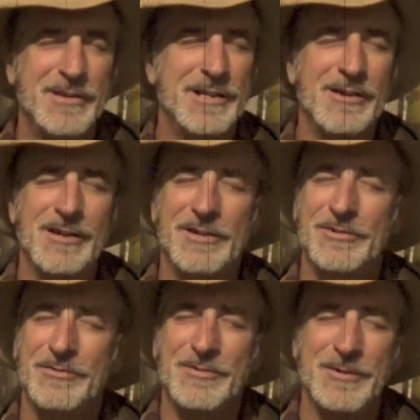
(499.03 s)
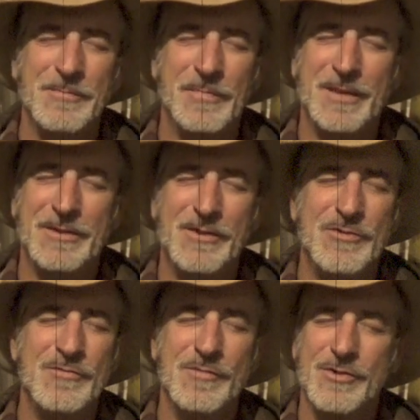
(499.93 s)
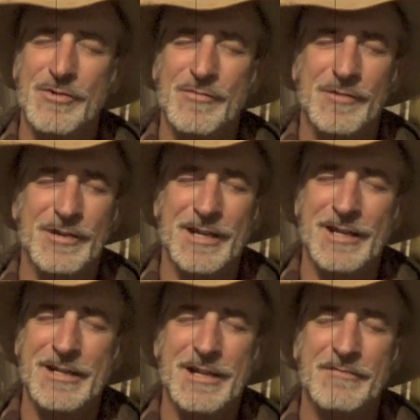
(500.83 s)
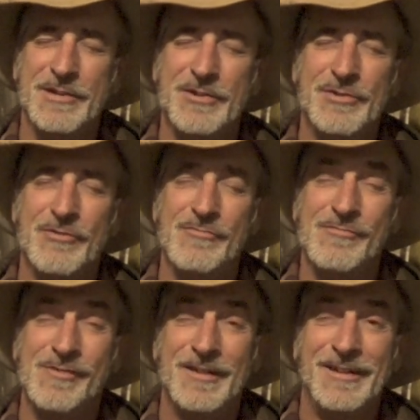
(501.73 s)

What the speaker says: We tell that story over and over again. It never gets old.